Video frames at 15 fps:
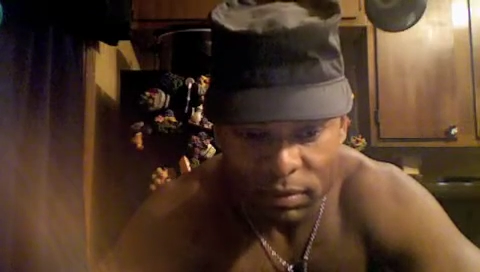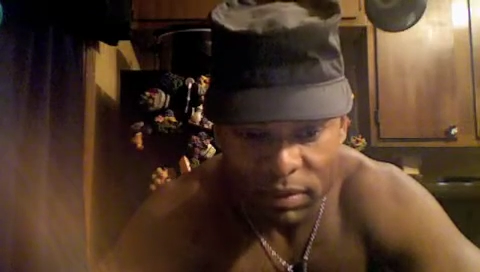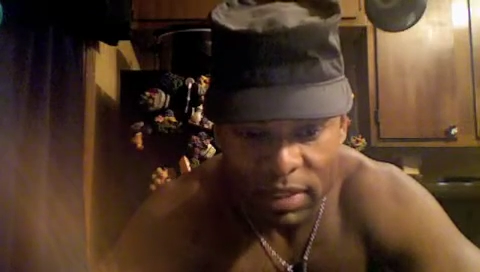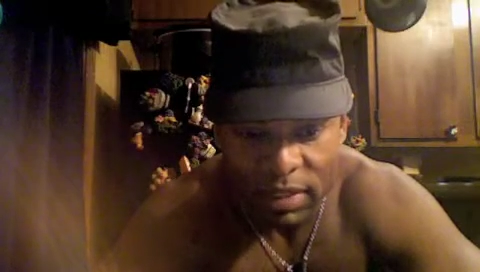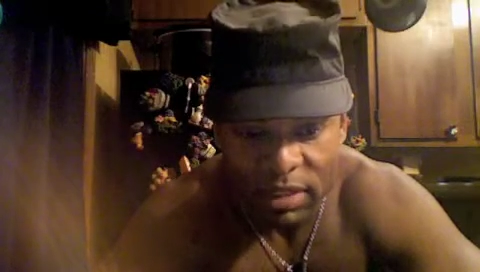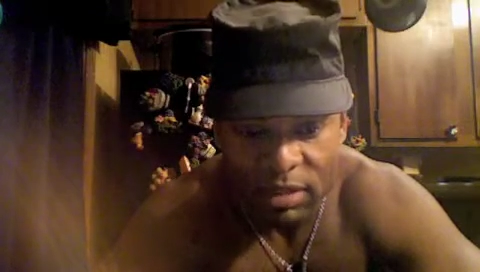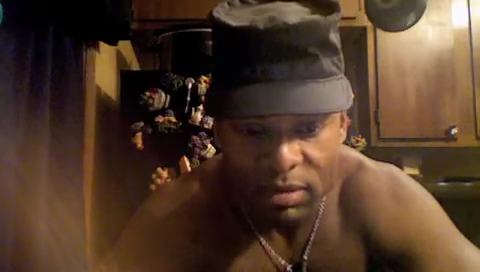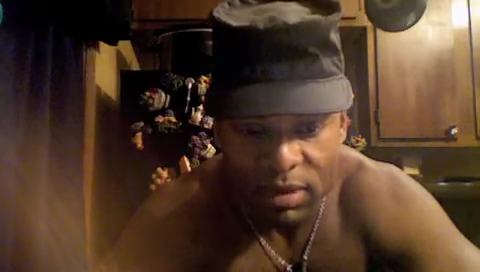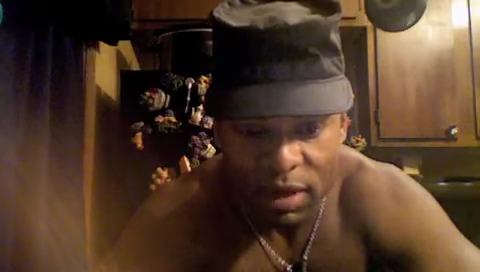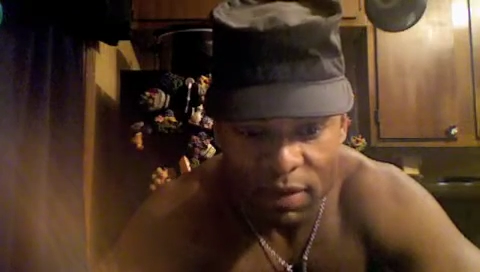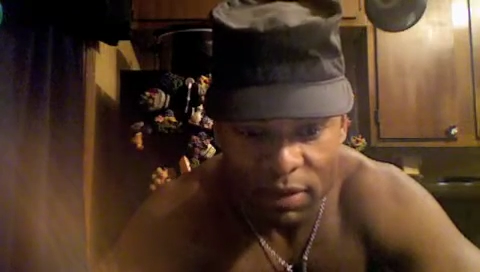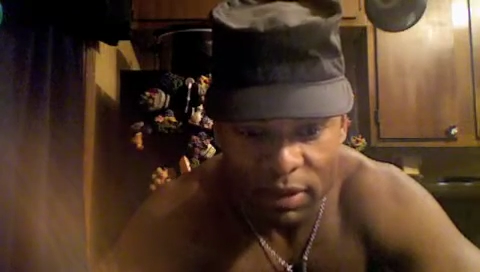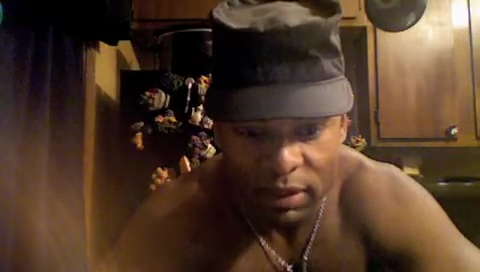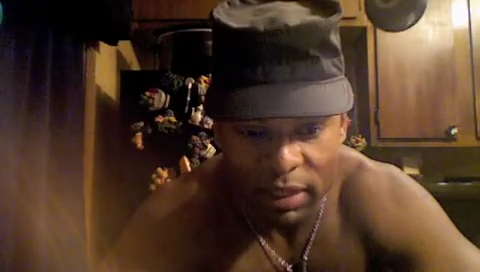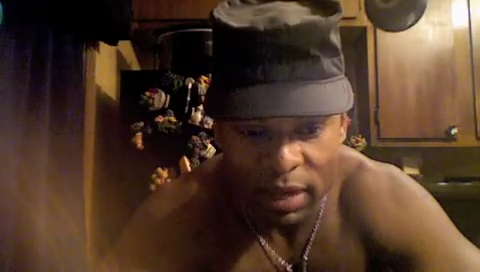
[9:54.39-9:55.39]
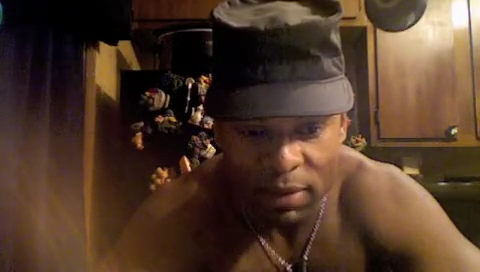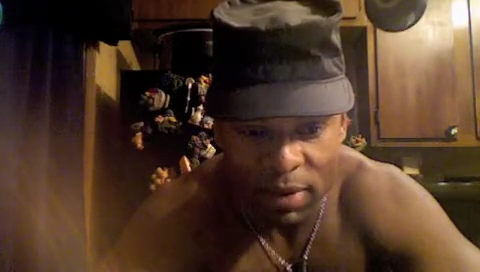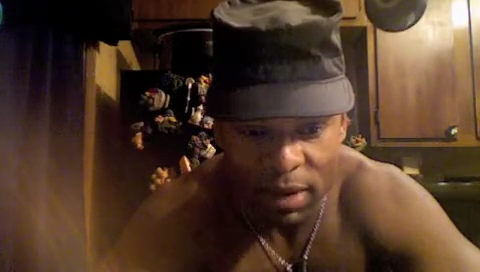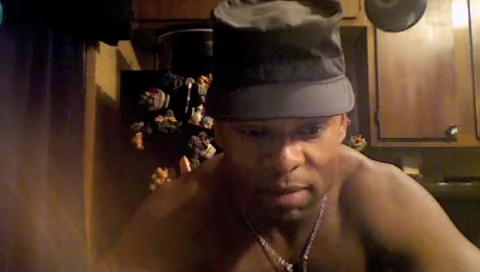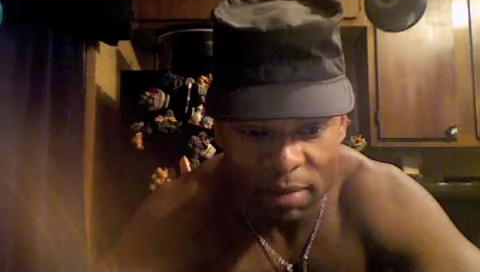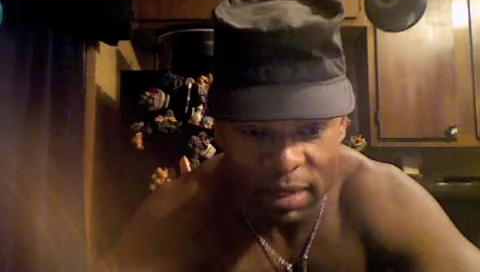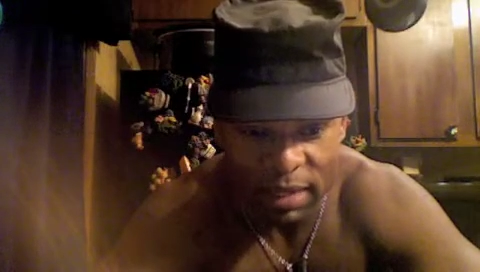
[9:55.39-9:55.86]
So definitely I
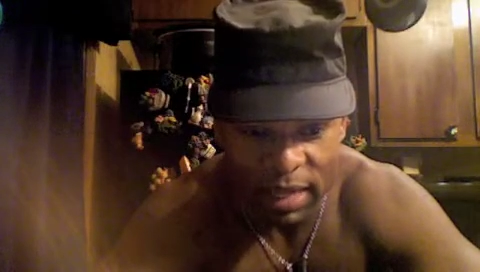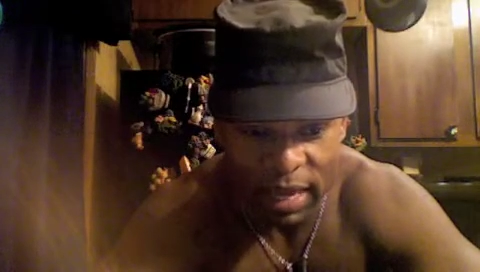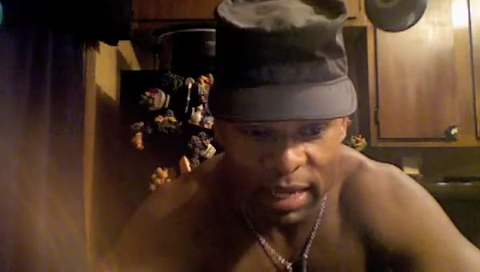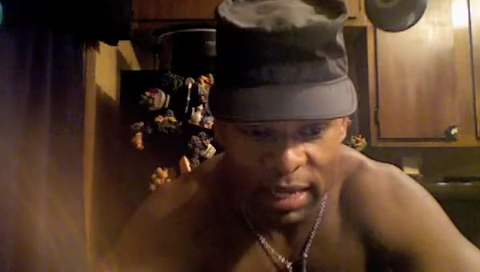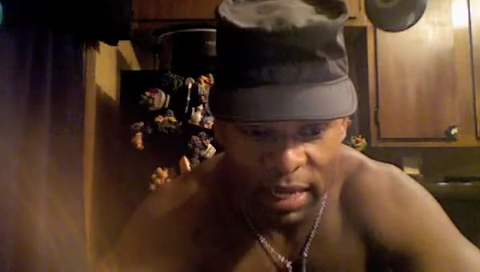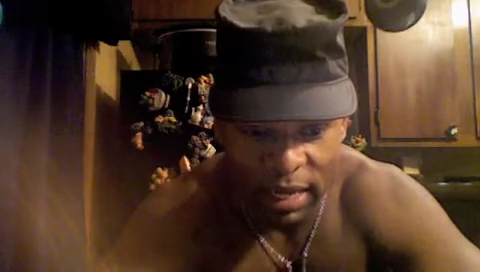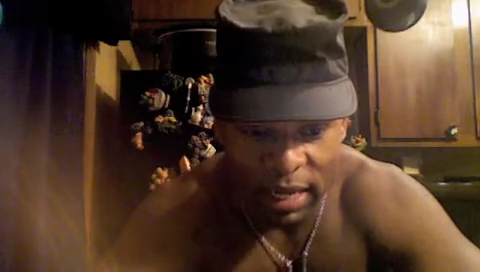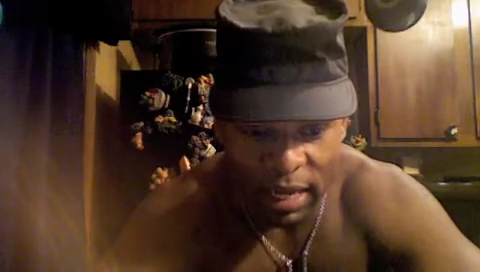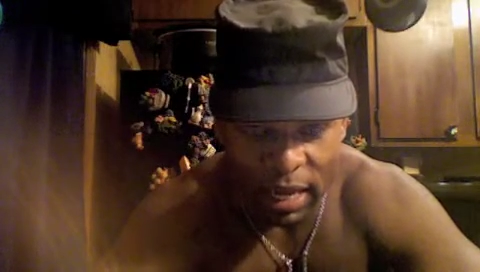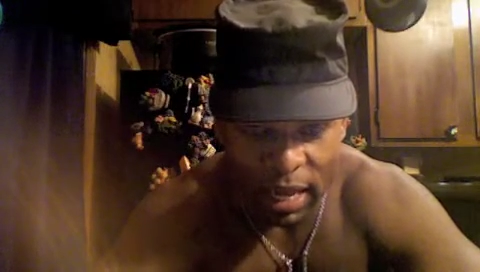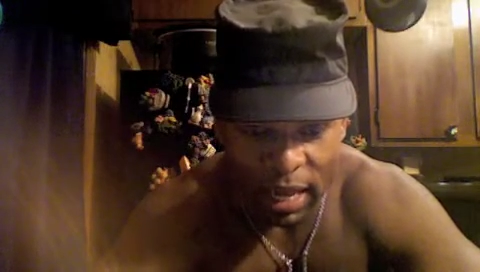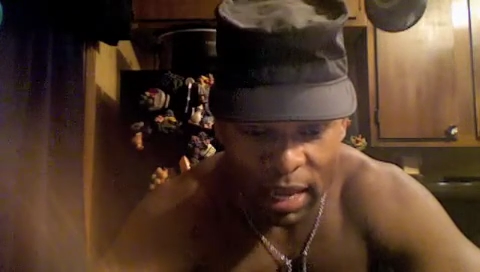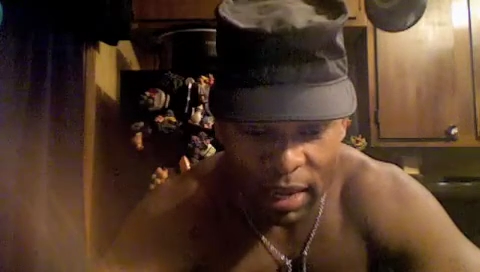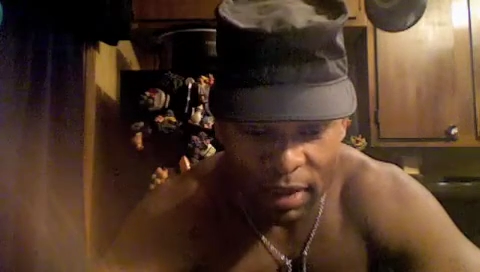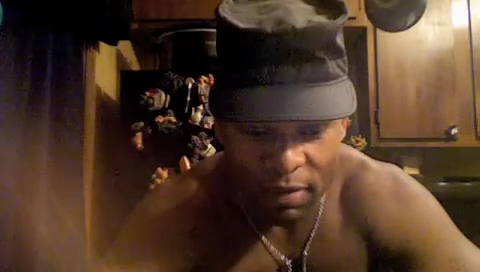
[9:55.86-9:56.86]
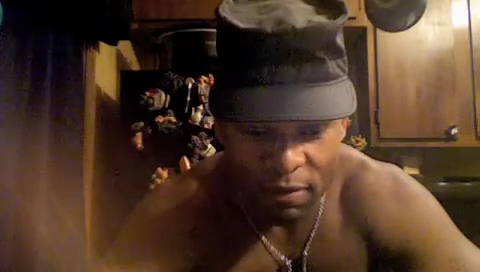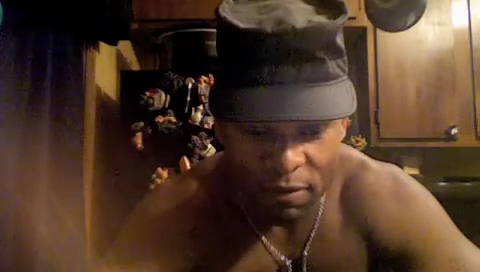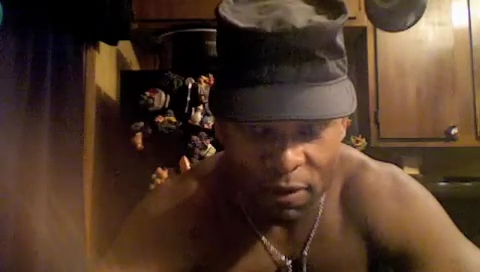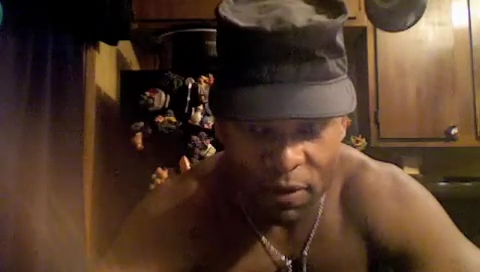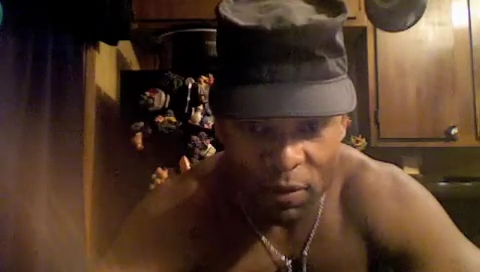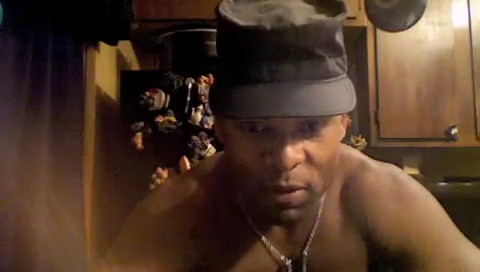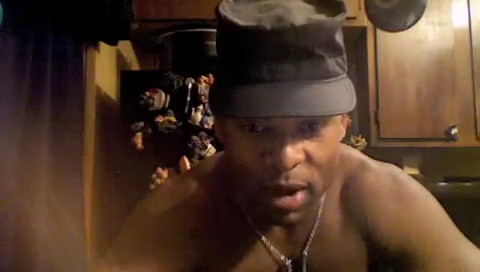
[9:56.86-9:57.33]
recommend that. And
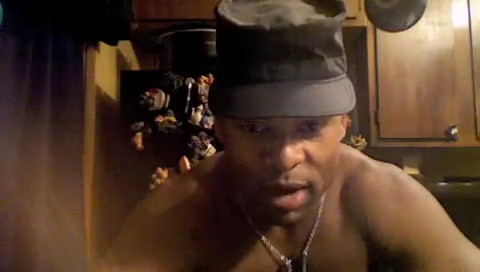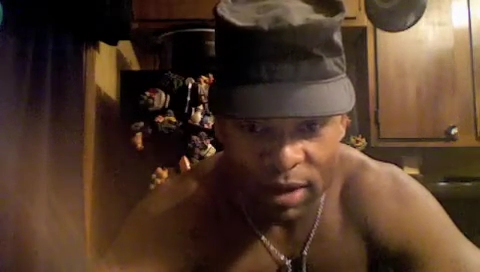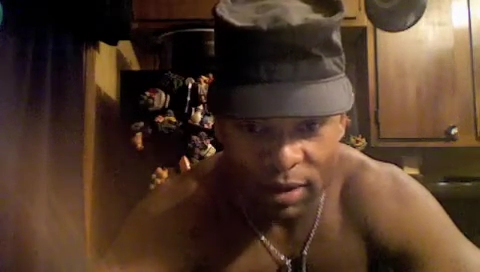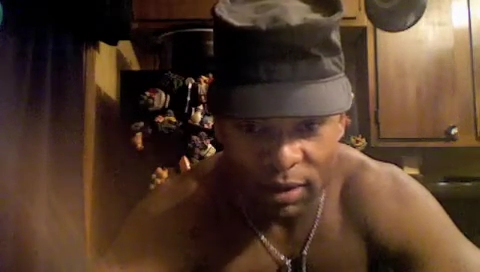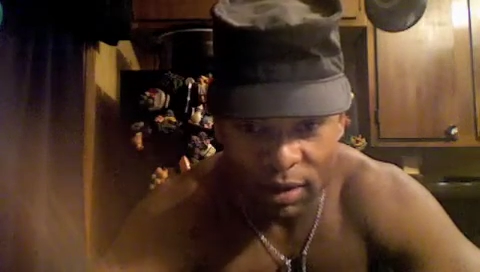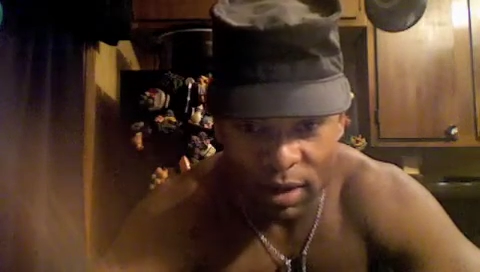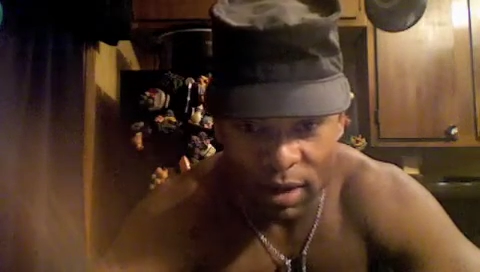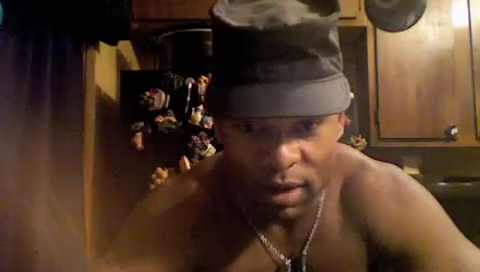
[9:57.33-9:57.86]
for the record,